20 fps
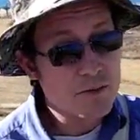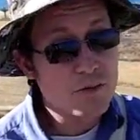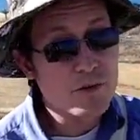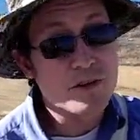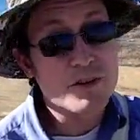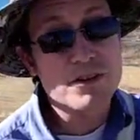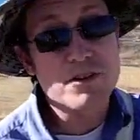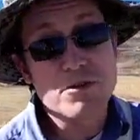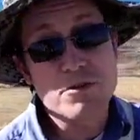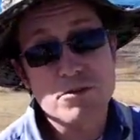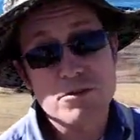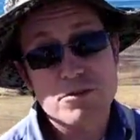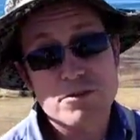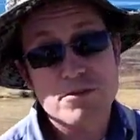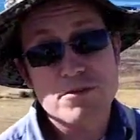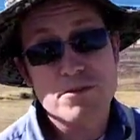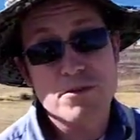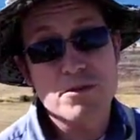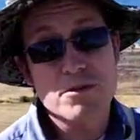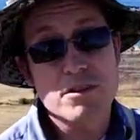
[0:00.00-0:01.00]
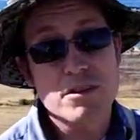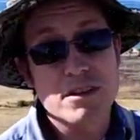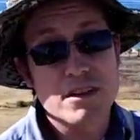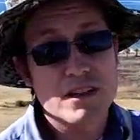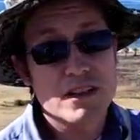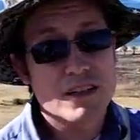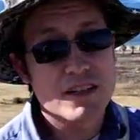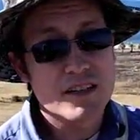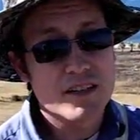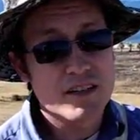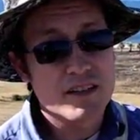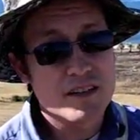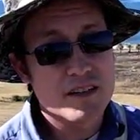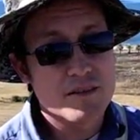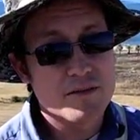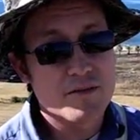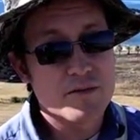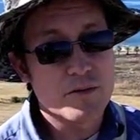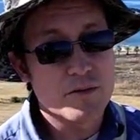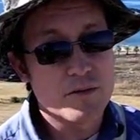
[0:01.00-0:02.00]
were used for
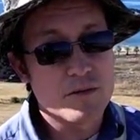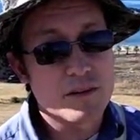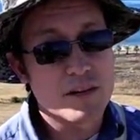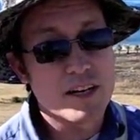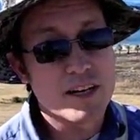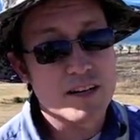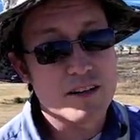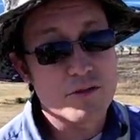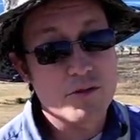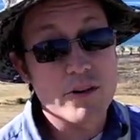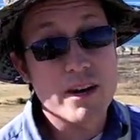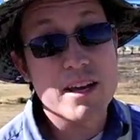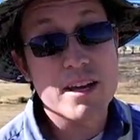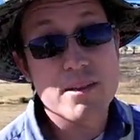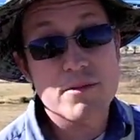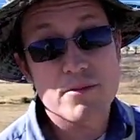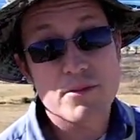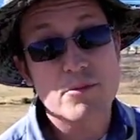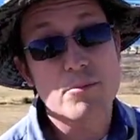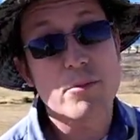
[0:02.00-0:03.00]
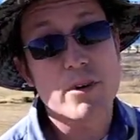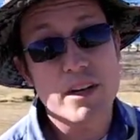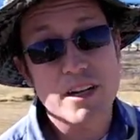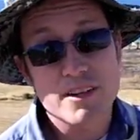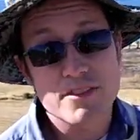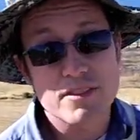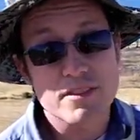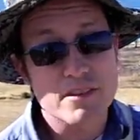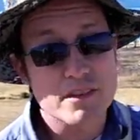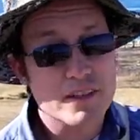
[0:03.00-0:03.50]
graves, but it's